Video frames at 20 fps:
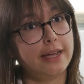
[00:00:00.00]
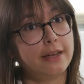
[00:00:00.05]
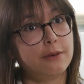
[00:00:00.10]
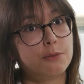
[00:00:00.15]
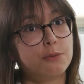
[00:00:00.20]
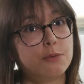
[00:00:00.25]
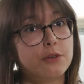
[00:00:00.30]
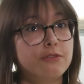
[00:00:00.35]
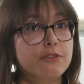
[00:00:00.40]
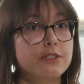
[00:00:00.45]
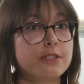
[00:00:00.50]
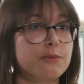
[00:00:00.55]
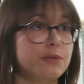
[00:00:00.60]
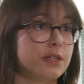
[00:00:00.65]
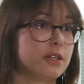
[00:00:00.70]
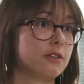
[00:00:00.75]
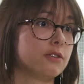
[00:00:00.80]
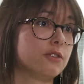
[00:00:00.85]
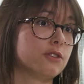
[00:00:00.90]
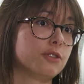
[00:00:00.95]
And with this
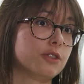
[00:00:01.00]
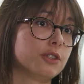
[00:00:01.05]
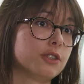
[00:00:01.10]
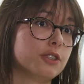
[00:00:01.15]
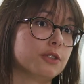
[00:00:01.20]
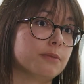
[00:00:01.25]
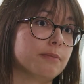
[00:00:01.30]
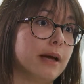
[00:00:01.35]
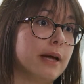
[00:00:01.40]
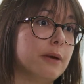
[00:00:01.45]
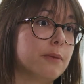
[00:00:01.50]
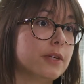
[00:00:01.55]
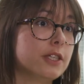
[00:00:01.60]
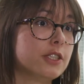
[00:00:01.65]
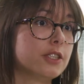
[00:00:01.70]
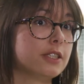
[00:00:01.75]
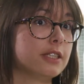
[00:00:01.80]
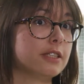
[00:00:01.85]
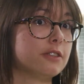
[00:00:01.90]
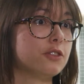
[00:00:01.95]
reconstruction, my
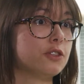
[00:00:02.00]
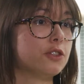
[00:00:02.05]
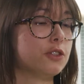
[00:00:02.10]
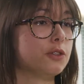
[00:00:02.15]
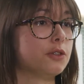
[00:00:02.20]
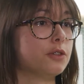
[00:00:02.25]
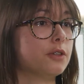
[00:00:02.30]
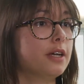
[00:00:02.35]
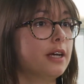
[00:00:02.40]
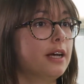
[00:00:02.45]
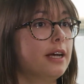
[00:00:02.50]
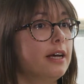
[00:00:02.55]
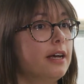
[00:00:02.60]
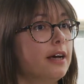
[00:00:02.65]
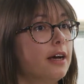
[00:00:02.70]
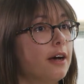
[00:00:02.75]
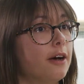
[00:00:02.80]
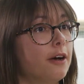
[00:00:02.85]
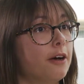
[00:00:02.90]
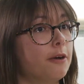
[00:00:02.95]
wish is to
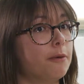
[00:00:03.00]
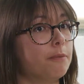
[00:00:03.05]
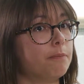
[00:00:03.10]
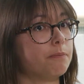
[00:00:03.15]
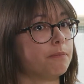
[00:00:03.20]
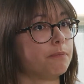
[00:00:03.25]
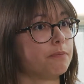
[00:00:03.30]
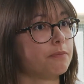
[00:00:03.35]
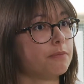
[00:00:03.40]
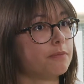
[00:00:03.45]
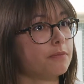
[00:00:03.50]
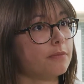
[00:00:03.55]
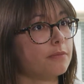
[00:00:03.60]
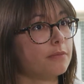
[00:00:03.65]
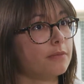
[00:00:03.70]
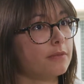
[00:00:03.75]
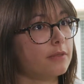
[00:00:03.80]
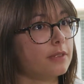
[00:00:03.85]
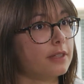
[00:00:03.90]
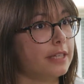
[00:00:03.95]
um,
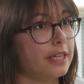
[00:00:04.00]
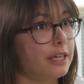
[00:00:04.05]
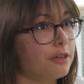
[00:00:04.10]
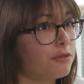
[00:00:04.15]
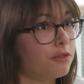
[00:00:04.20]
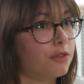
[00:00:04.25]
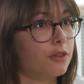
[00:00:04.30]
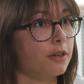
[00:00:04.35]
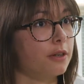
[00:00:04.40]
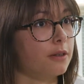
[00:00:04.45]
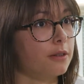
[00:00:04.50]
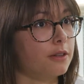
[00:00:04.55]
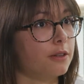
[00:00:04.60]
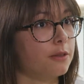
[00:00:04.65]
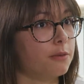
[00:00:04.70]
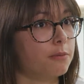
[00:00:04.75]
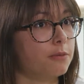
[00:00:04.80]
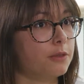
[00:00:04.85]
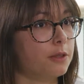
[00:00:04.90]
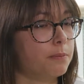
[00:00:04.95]
give the,
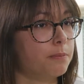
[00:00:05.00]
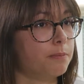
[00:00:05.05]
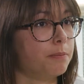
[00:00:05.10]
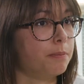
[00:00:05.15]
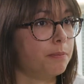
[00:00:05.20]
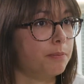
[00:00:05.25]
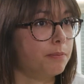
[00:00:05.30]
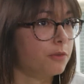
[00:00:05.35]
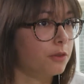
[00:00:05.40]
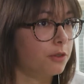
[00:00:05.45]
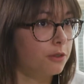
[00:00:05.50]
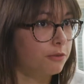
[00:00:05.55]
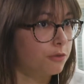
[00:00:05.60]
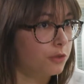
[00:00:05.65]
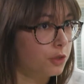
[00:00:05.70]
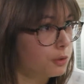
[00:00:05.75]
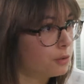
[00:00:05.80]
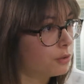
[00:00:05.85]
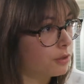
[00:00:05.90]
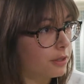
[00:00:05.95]
the, the, the
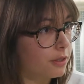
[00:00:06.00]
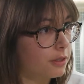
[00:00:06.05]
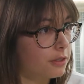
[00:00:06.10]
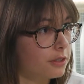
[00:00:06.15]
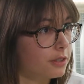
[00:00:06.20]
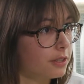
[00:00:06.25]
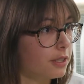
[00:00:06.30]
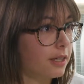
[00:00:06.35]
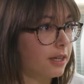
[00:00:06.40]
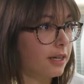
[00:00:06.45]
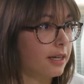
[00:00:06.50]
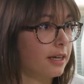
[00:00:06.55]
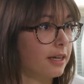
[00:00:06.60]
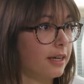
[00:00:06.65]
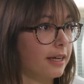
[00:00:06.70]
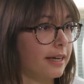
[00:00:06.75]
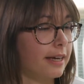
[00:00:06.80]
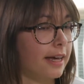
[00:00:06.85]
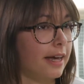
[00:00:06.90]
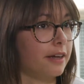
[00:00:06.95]
viewers
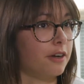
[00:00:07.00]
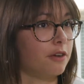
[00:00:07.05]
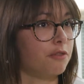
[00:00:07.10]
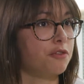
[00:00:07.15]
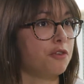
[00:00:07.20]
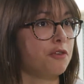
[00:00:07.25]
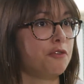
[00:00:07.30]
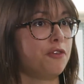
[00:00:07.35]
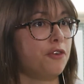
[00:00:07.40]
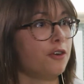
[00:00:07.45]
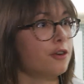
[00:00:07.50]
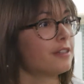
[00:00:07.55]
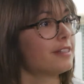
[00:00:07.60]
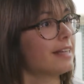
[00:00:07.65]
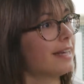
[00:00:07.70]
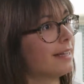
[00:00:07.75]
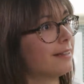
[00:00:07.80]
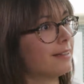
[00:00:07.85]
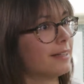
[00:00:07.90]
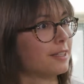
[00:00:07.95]
a kind of
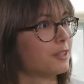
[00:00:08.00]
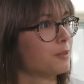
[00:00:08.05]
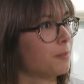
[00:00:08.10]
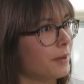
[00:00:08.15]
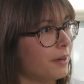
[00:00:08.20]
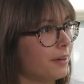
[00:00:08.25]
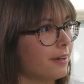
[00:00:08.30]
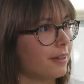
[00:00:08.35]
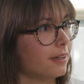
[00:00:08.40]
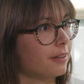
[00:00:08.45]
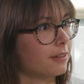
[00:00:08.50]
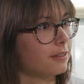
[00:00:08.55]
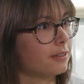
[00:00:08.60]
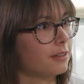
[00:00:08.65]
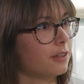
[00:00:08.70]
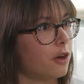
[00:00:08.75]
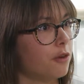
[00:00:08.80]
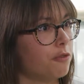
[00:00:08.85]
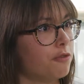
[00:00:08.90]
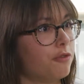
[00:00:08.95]
first-hand
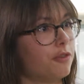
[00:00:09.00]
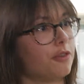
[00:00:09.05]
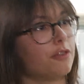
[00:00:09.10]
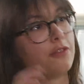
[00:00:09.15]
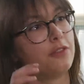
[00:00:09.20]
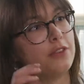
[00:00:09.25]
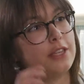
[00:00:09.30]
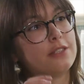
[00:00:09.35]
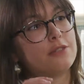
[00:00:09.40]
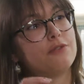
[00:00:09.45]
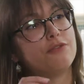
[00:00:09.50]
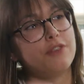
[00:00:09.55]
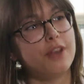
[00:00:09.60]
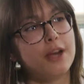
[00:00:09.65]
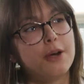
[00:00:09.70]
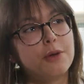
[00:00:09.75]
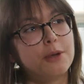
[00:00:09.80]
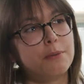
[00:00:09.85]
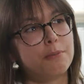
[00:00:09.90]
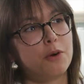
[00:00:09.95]
experience of this
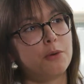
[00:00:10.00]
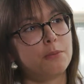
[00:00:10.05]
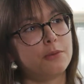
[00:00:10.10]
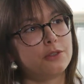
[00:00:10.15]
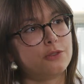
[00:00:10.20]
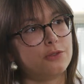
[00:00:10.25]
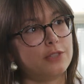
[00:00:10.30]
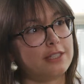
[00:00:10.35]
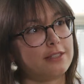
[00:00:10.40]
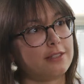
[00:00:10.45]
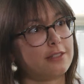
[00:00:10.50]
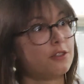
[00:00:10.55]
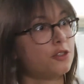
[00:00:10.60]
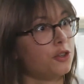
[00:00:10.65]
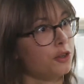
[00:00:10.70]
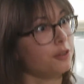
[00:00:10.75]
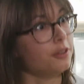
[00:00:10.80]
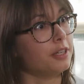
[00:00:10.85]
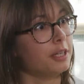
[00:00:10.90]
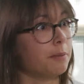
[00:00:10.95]
very moment, this
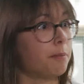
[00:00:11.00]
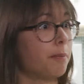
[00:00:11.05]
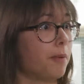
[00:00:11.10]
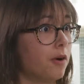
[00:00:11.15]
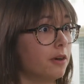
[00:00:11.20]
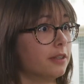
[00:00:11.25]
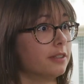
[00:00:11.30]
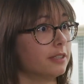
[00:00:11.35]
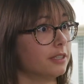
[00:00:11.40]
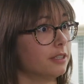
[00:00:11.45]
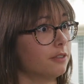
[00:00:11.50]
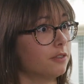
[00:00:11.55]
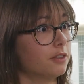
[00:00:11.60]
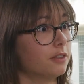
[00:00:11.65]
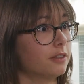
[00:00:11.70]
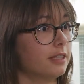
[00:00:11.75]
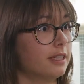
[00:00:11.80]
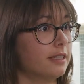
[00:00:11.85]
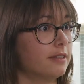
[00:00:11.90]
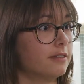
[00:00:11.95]
turning point
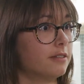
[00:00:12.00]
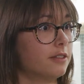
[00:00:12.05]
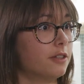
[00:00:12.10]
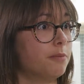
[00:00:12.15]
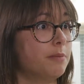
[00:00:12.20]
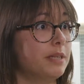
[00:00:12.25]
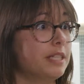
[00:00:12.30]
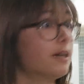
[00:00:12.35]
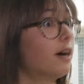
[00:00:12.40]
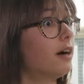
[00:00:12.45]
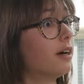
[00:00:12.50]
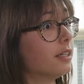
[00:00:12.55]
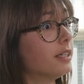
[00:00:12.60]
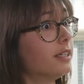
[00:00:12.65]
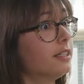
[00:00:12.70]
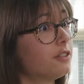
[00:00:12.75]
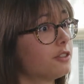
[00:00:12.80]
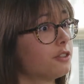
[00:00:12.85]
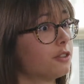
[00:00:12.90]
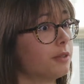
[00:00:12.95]
even in the media art
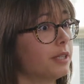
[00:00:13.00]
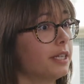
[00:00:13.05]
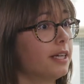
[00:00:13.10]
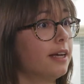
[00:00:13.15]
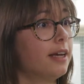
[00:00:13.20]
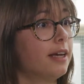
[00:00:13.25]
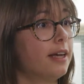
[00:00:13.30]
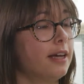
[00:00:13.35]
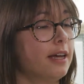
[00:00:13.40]
history,